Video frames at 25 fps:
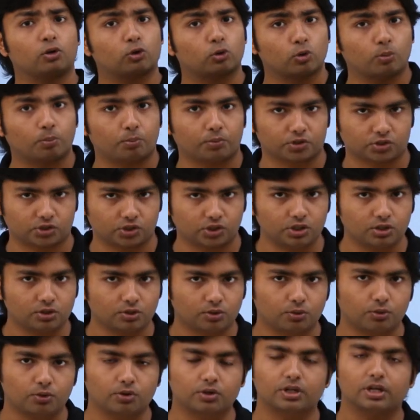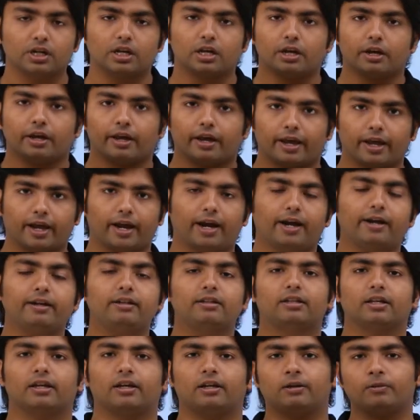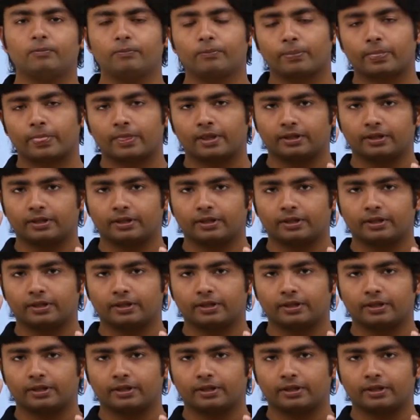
into machine code and then